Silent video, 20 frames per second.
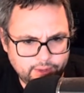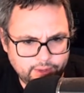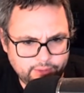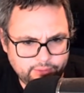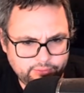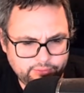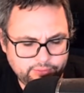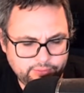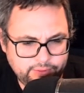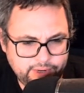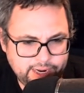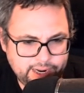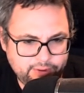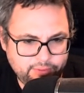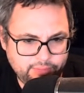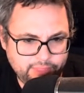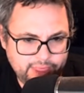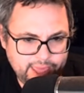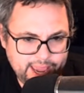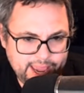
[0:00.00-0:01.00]
So
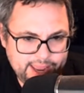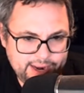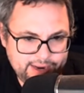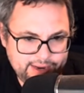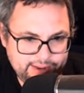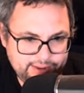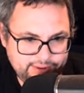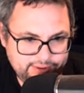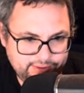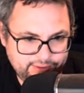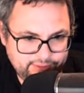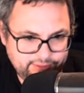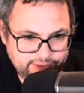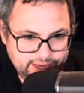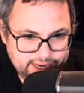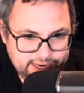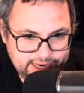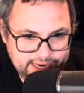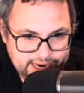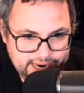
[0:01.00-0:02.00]
now that is
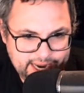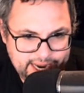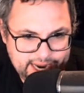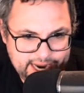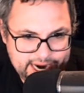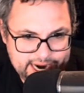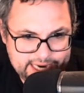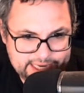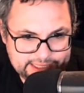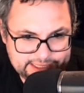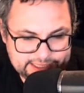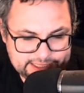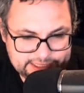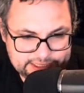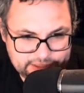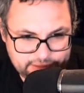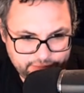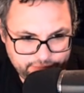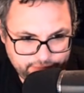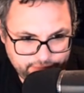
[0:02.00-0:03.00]
an 8
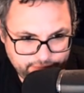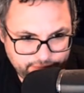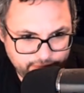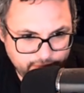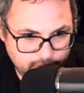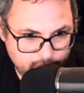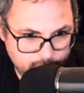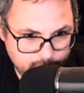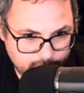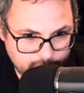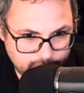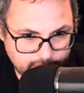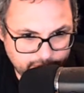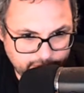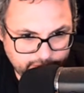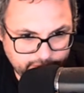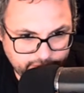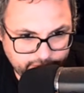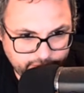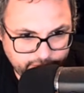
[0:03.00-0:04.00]
and a
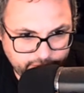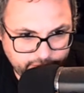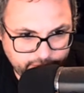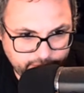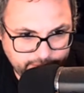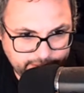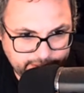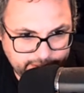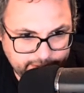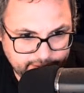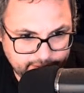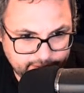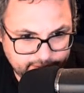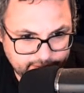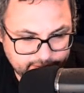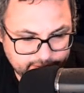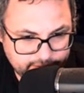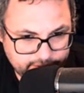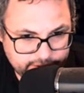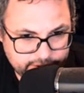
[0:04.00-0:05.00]
4, just
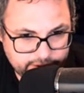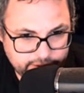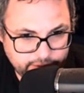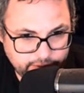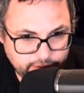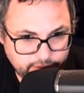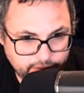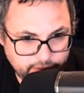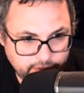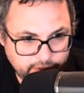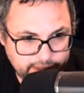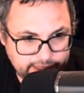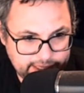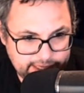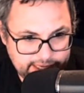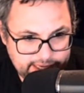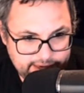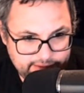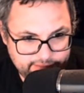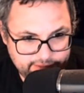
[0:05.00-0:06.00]
doing Sudoku on
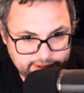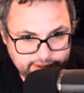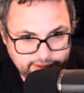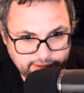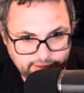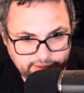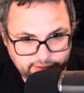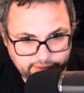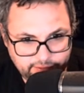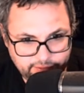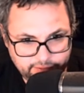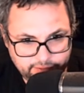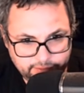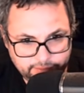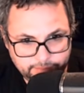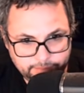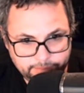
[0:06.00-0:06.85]
evens.